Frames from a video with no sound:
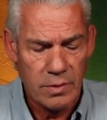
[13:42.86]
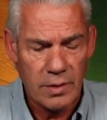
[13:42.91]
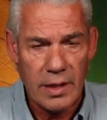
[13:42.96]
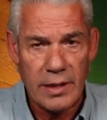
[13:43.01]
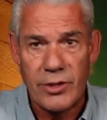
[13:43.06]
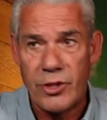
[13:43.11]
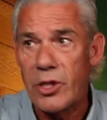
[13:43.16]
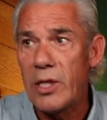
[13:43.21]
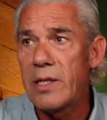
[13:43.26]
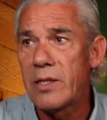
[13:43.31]

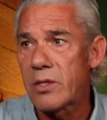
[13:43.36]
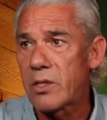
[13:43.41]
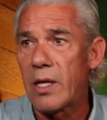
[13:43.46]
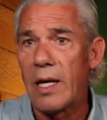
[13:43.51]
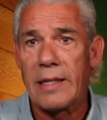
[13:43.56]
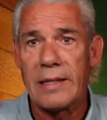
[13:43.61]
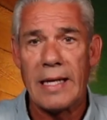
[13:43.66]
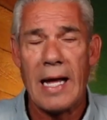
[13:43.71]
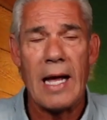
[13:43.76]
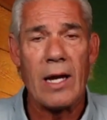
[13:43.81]
She is
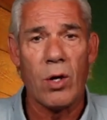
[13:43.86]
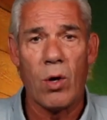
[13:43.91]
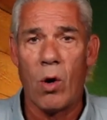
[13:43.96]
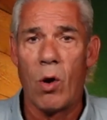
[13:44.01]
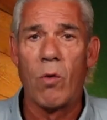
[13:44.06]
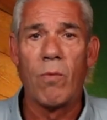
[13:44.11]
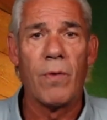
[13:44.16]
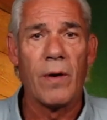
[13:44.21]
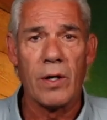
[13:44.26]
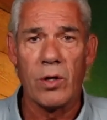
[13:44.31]
like that
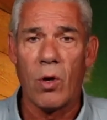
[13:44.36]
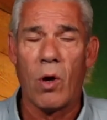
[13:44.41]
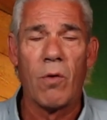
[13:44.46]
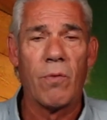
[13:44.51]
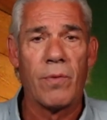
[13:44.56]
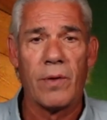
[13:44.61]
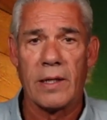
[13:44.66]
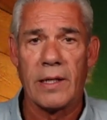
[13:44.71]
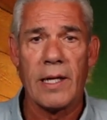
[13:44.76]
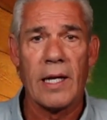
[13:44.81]
over and
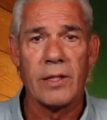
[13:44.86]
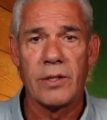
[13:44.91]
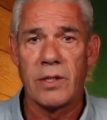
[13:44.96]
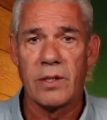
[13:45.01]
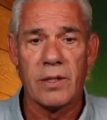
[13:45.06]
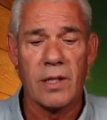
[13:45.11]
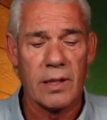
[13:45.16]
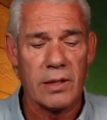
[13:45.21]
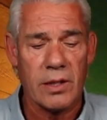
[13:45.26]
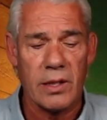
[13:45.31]
over again.
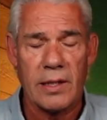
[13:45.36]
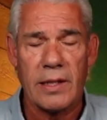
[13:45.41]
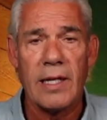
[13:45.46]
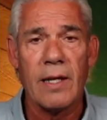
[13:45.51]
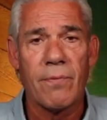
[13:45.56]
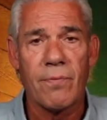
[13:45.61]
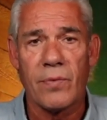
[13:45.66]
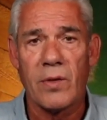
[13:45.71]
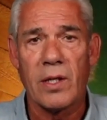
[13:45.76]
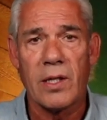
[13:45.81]
She's like the
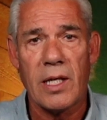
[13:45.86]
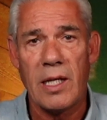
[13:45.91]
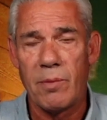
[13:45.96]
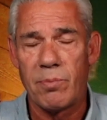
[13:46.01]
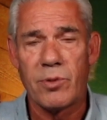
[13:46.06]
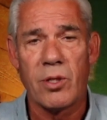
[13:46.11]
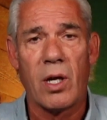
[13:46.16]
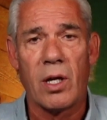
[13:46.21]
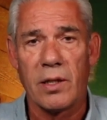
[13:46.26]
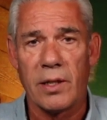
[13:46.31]
gift that
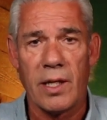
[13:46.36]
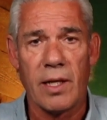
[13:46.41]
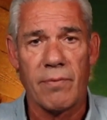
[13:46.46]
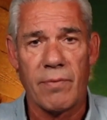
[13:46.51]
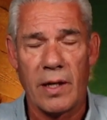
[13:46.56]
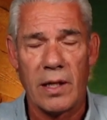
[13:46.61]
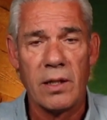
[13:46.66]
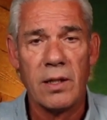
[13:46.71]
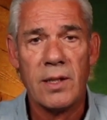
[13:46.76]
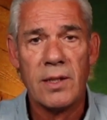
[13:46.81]
keeps on
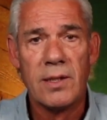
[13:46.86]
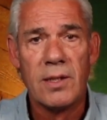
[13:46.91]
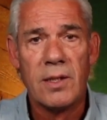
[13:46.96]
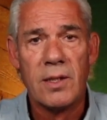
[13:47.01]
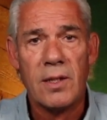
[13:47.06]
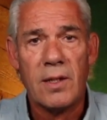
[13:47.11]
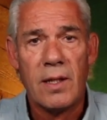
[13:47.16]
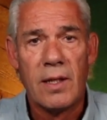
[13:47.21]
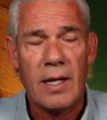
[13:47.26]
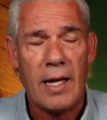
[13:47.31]
giving.
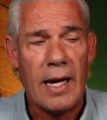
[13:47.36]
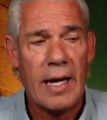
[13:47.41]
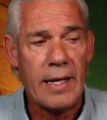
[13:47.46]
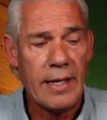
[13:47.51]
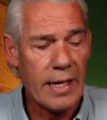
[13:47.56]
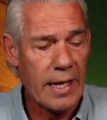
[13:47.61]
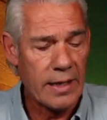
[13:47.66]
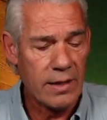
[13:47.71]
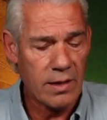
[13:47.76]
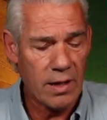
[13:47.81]

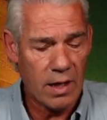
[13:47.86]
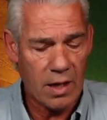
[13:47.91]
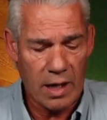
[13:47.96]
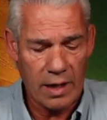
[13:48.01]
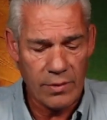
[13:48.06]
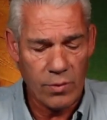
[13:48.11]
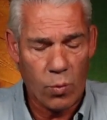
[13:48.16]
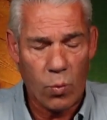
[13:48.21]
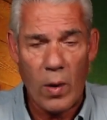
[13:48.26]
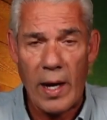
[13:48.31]
And then
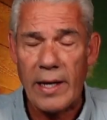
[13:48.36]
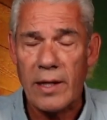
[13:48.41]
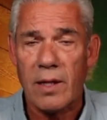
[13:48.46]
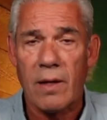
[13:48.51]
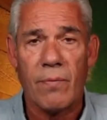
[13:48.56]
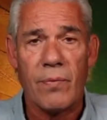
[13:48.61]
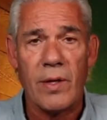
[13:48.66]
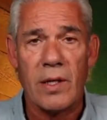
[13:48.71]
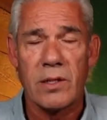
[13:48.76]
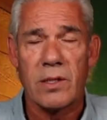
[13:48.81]
on the wake
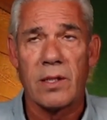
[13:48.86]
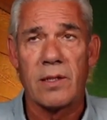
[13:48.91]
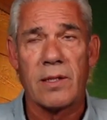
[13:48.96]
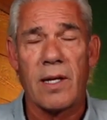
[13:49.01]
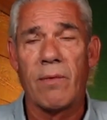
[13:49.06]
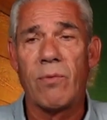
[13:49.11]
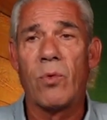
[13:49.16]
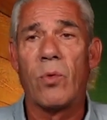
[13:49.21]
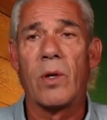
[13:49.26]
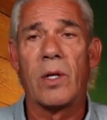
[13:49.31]
of this, as
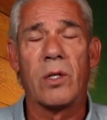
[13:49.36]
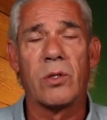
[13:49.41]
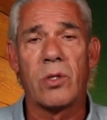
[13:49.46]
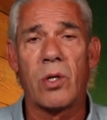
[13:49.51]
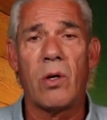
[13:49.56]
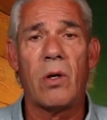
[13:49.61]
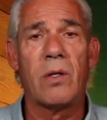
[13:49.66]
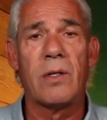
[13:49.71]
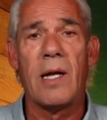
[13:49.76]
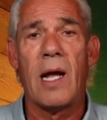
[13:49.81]
everyone has
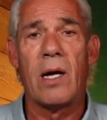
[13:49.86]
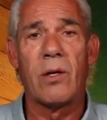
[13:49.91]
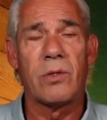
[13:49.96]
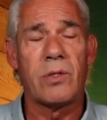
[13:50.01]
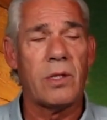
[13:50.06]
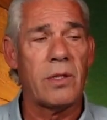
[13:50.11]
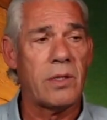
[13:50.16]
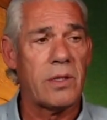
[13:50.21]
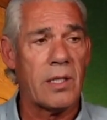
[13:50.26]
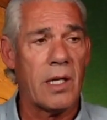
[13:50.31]
heard now,
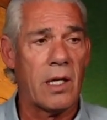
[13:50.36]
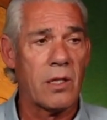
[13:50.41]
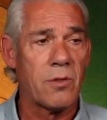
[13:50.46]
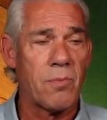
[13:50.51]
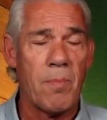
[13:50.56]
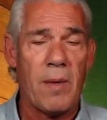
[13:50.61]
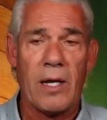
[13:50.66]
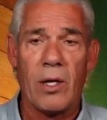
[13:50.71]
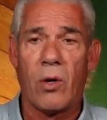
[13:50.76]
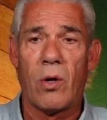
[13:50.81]
she tells
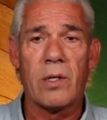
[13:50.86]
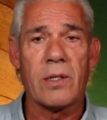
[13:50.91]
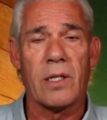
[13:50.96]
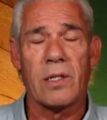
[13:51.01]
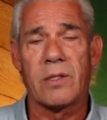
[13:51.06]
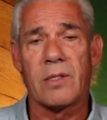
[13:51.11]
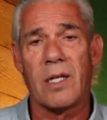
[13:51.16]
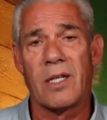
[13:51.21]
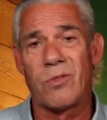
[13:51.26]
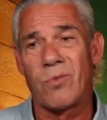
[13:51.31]

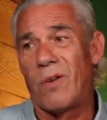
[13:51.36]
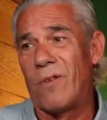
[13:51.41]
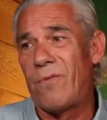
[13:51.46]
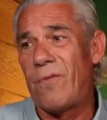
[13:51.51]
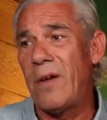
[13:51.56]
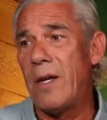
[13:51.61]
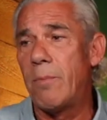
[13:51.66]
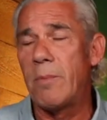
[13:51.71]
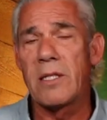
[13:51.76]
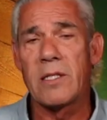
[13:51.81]
Mayorkas, says, well,
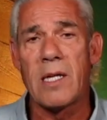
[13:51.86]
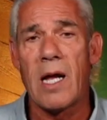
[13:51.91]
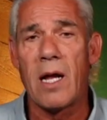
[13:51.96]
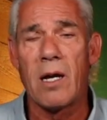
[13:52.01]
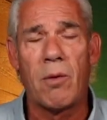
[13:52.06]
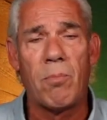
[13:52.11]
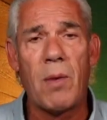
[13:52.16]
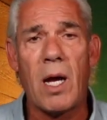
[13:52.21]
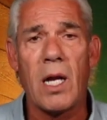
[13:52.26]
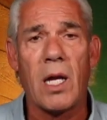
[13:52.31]
FEMA's out
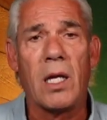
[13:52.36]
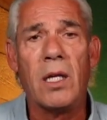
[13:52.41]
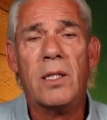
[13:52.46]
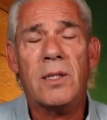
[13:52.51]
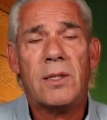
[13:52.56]
of money.